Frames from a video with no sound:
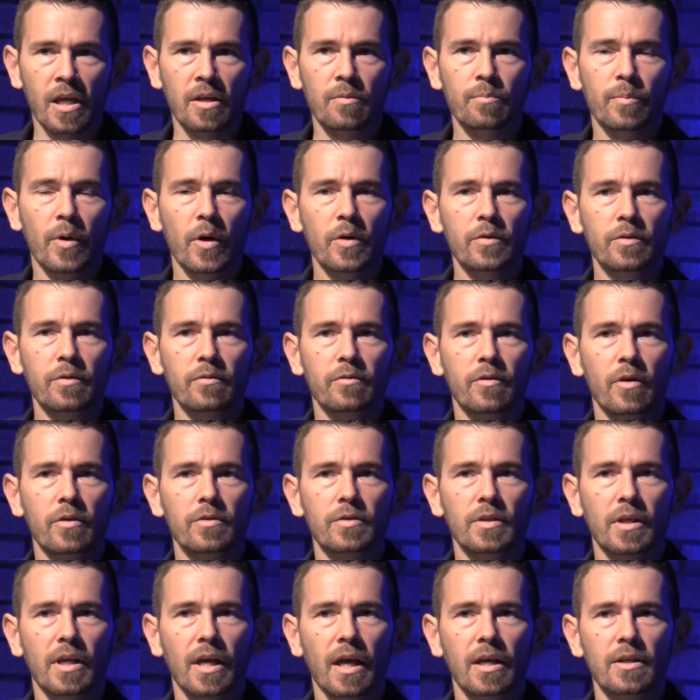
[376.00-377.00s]
In both of
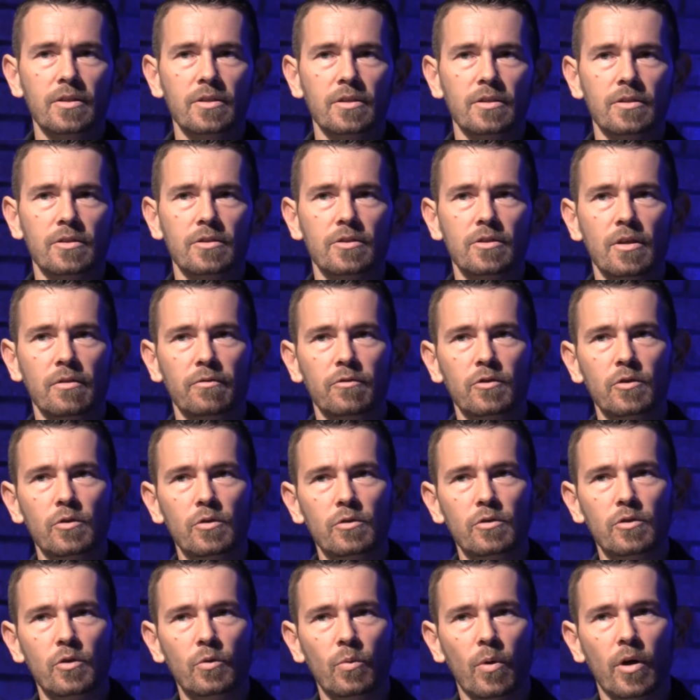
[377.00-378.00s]
those occasions, Geoff,
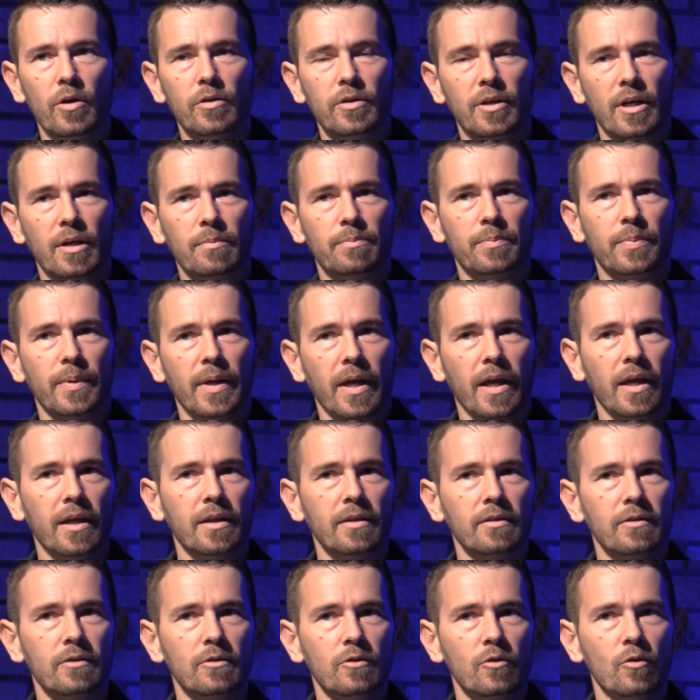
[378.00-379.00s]
you woke up
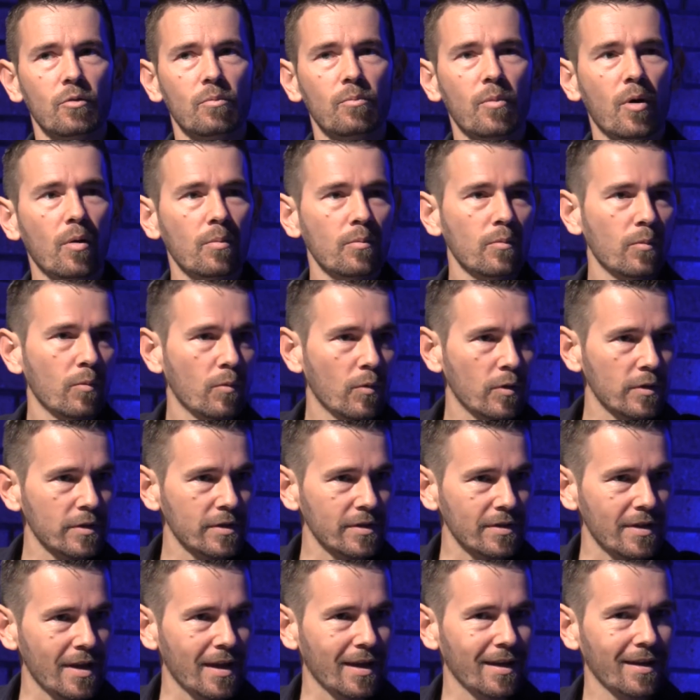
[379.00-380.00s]
and your mom
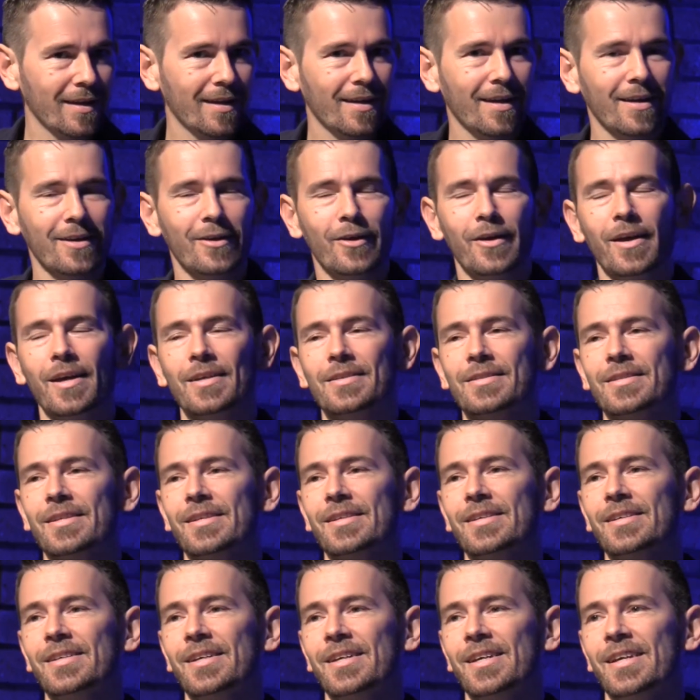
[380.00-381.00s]
was there. You
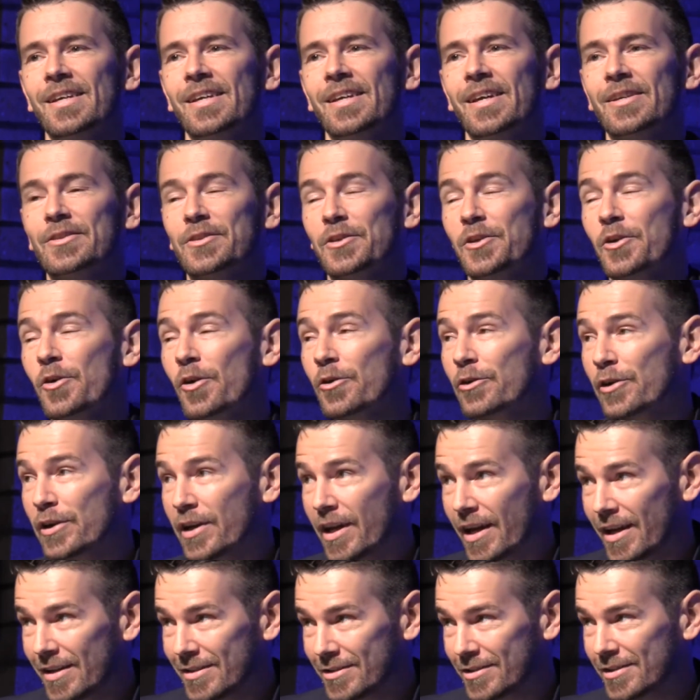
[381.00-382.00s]
know, as a
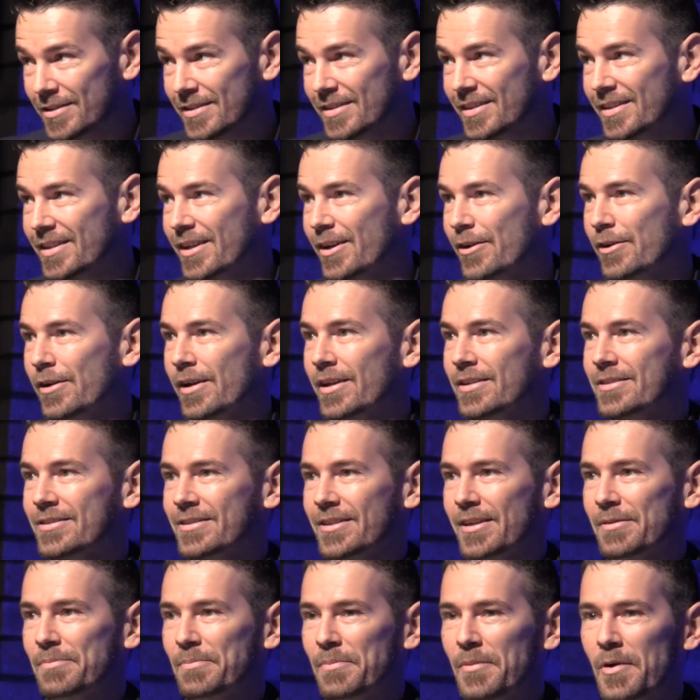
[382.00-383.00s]
congregation here at
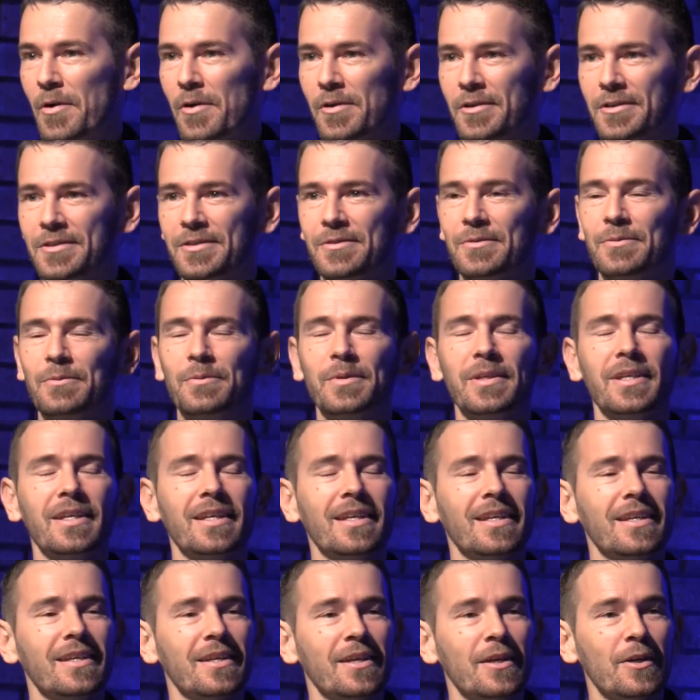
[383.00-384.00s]
St. Mark's,
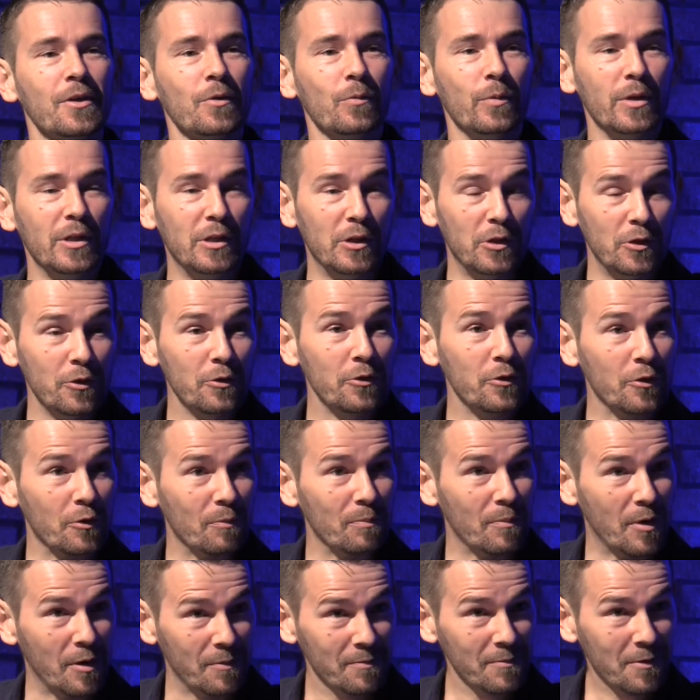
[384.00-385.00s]
we knew
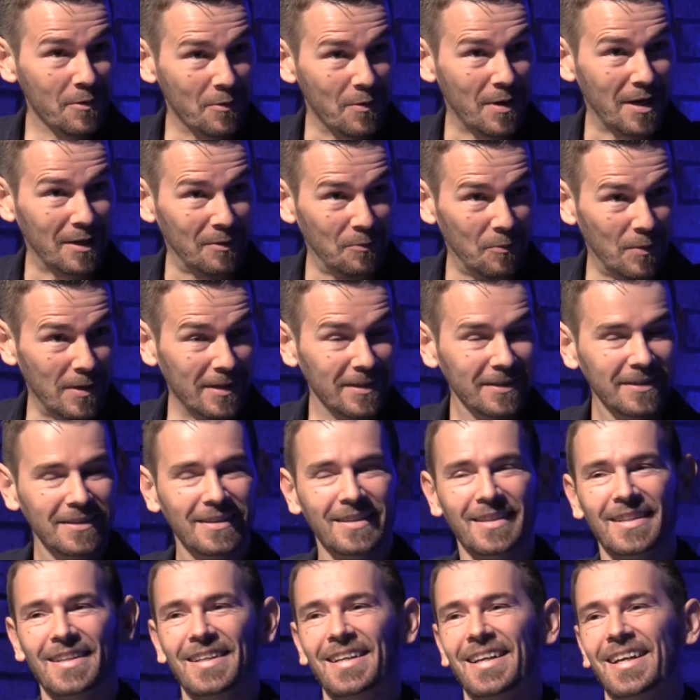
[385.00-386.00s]
your mom quite
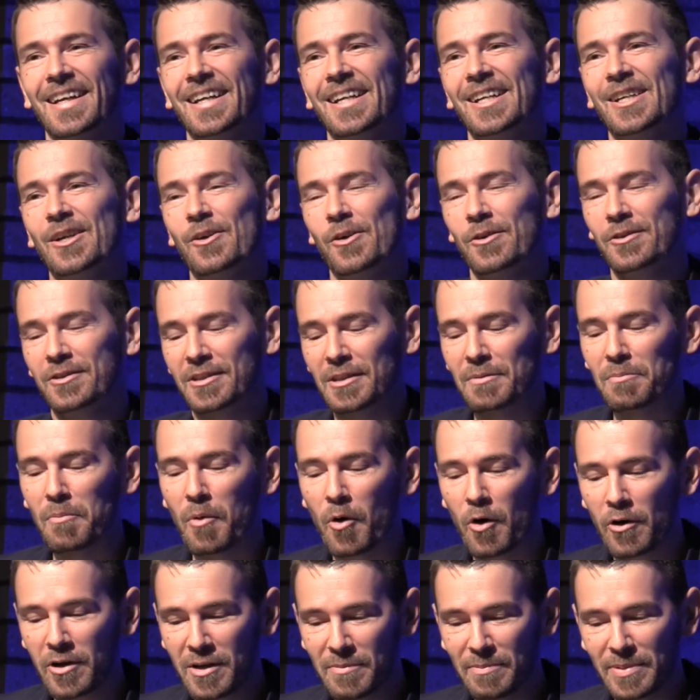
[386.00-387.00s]
well, Auntie
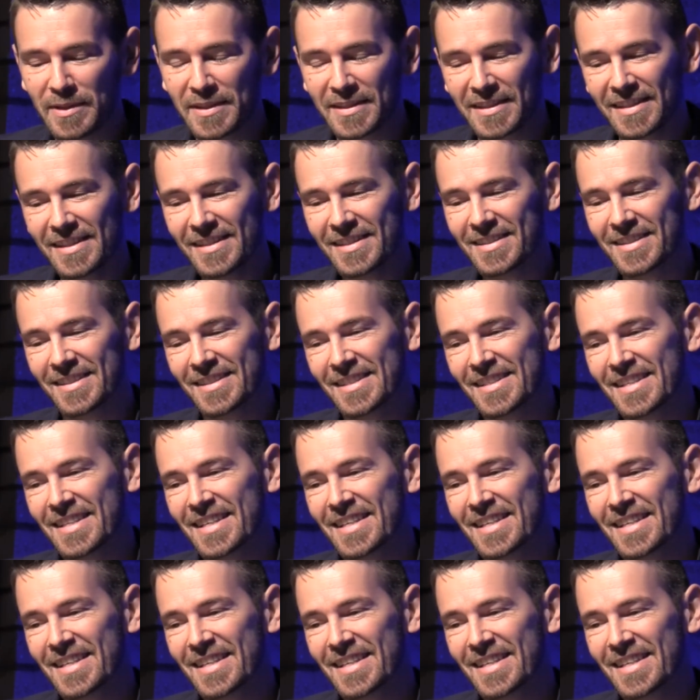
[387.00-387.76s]
Mari Biscuits.